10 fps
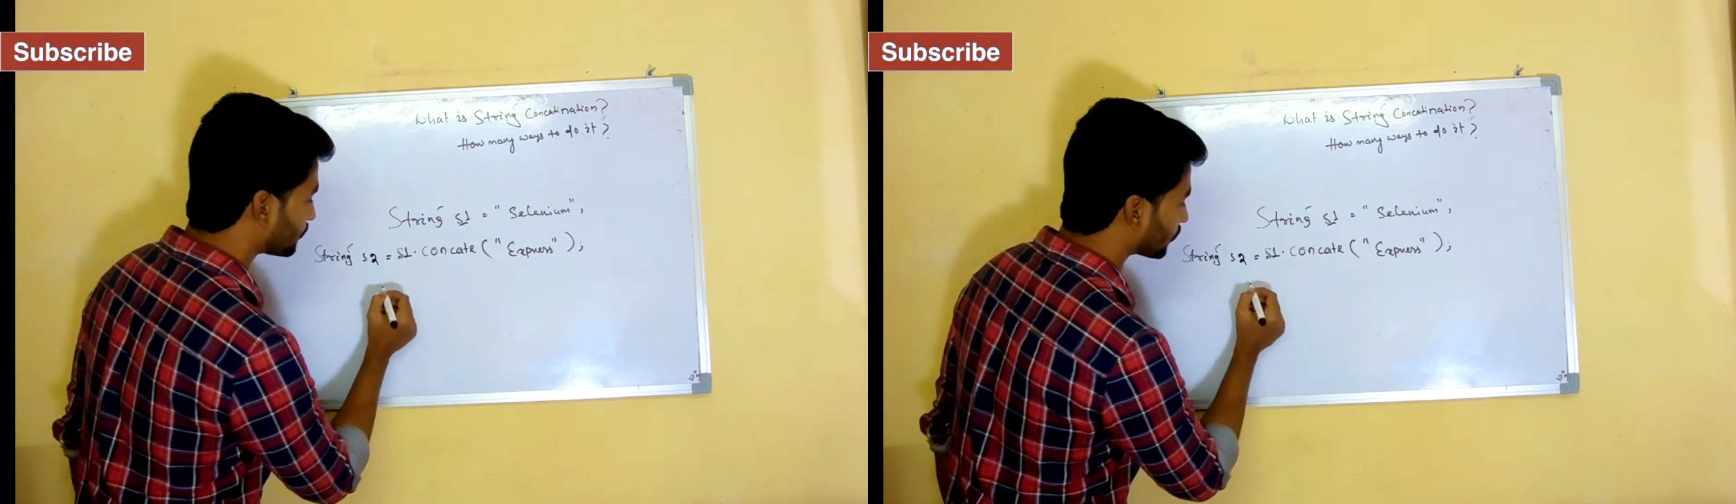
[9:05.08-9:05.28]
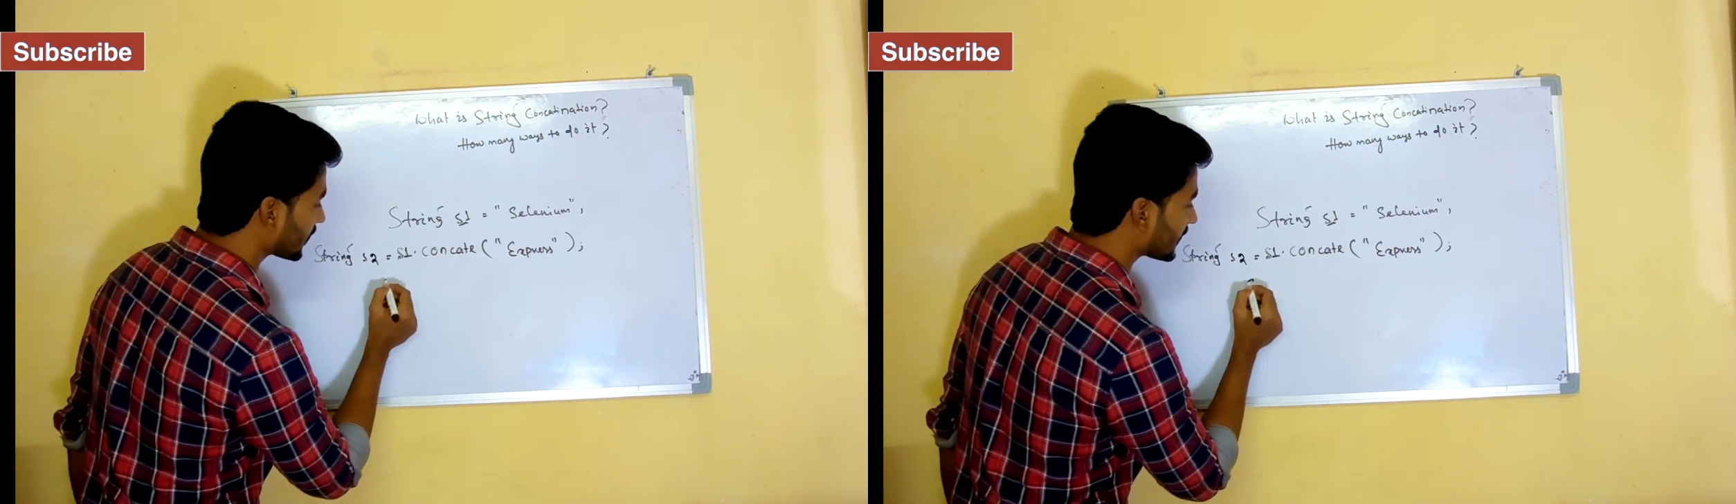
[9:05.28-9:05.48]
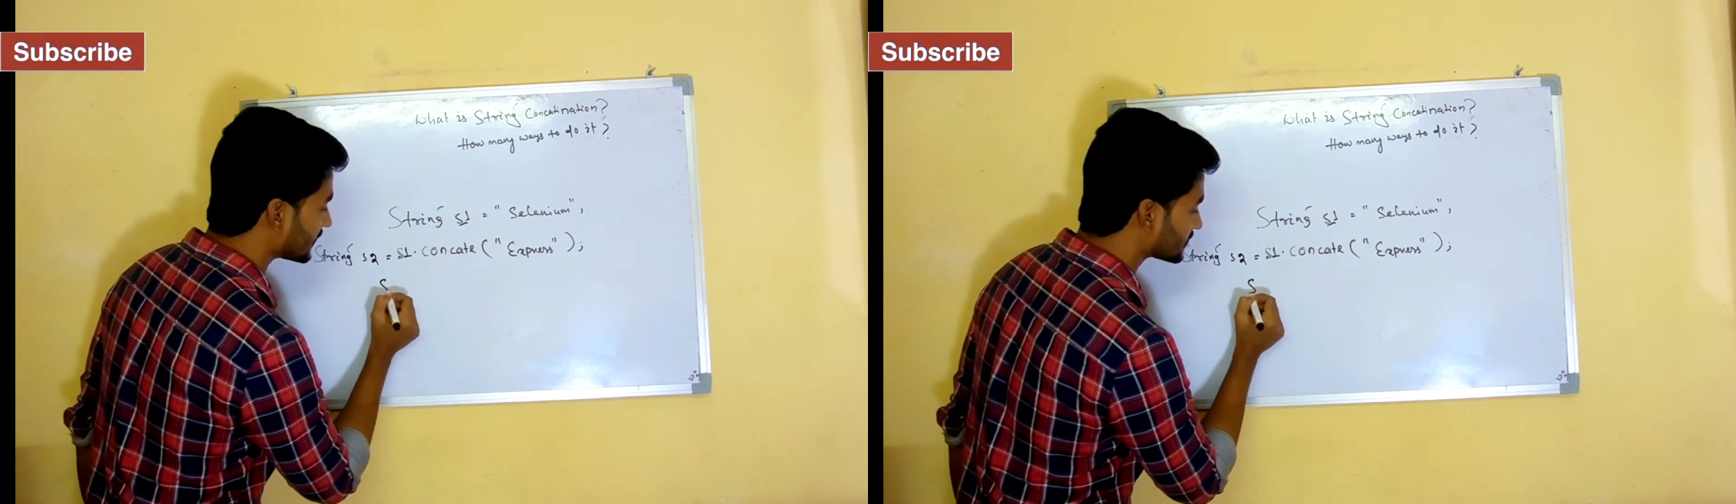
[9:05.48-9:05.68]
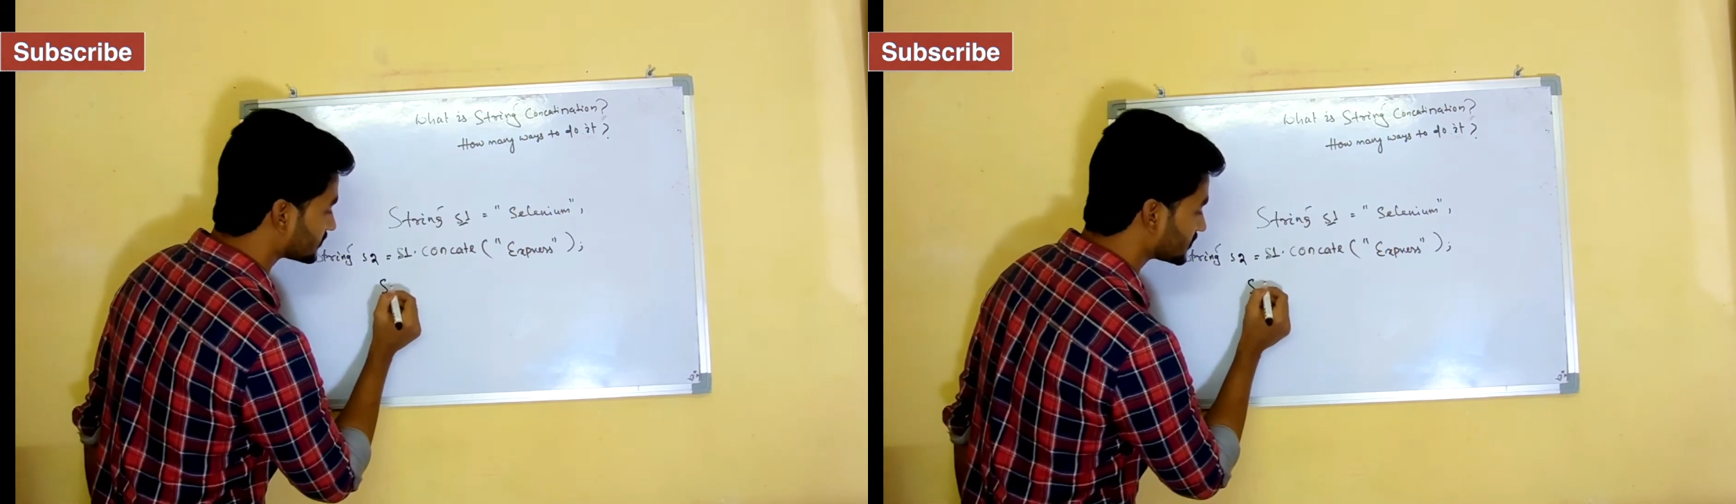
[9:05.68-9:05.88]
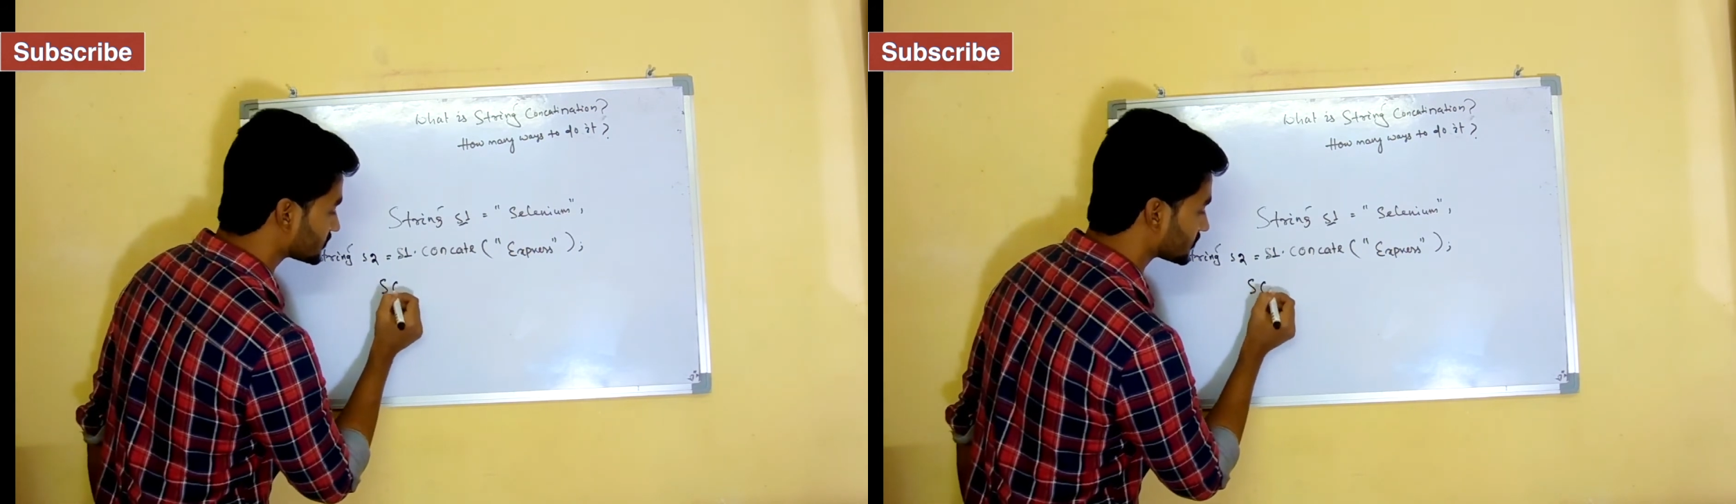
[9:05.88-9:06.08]
I
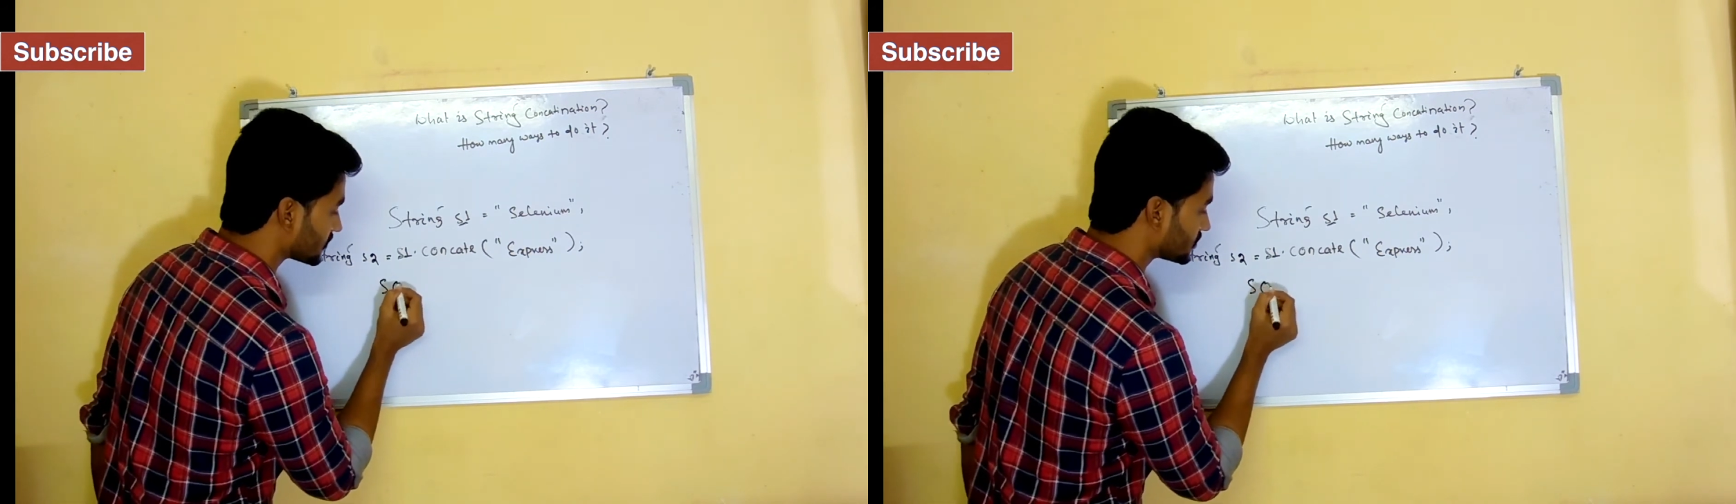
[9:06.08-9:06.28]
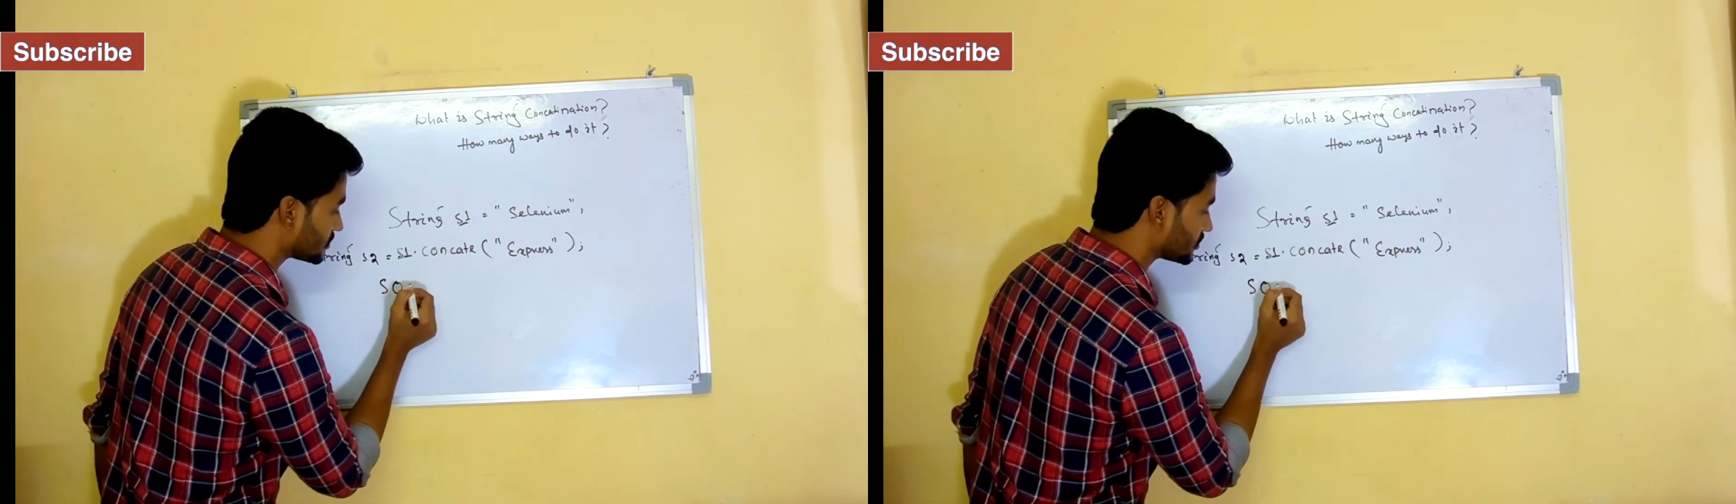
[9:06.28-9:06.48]
print this